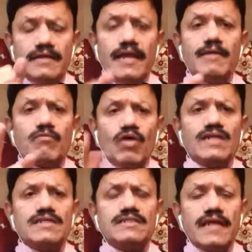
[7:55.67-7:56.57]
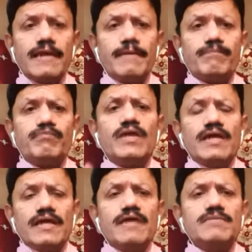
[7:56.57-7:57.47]
Aim. What is aim?
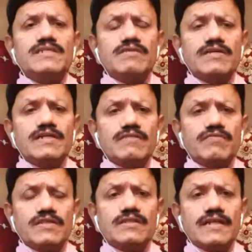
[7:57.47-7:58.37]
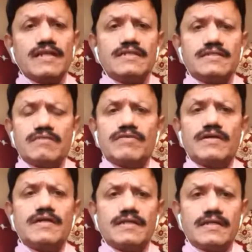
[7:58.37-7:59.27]
Aim is a wonderful 3-letter
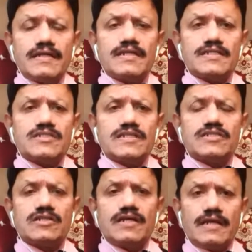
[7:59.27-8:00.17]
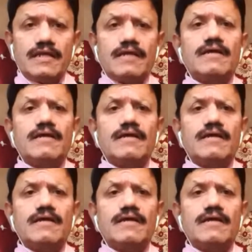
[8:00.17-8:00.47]
word in English dictionary.